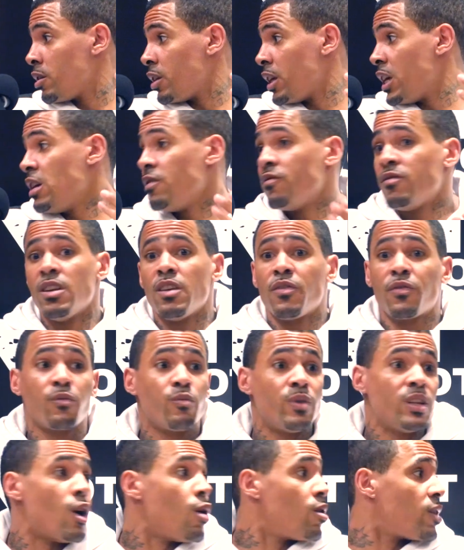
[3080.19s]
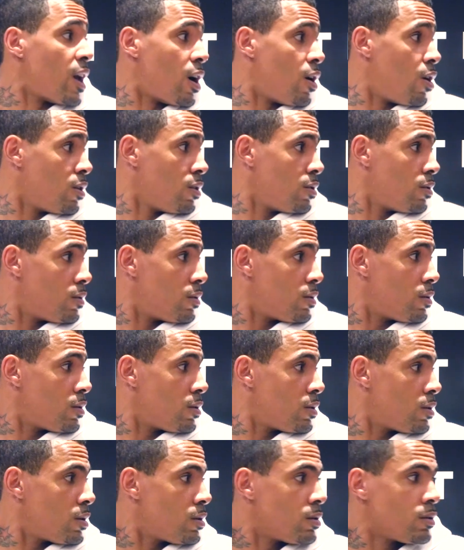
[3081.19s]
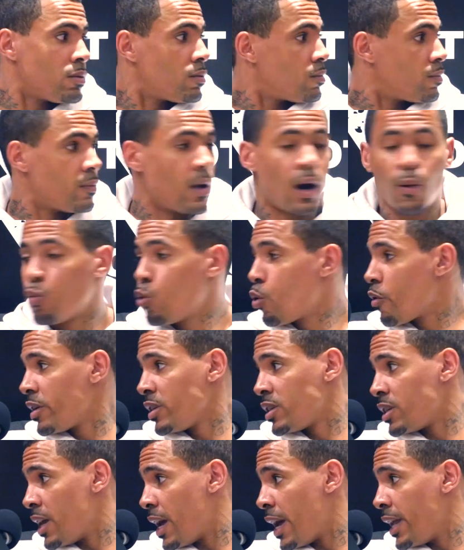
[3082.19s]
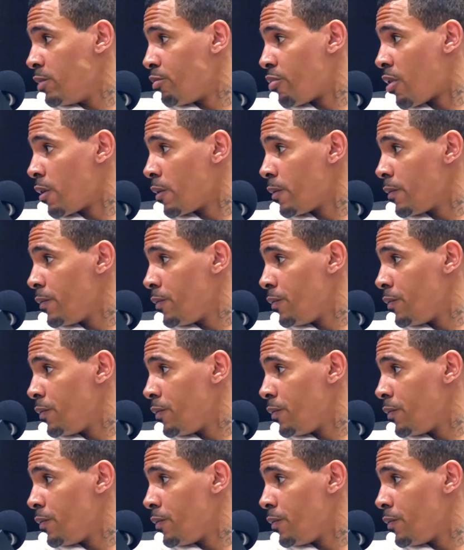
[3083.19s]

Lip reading: Even if we don't get on, I'm warring to the end, bro.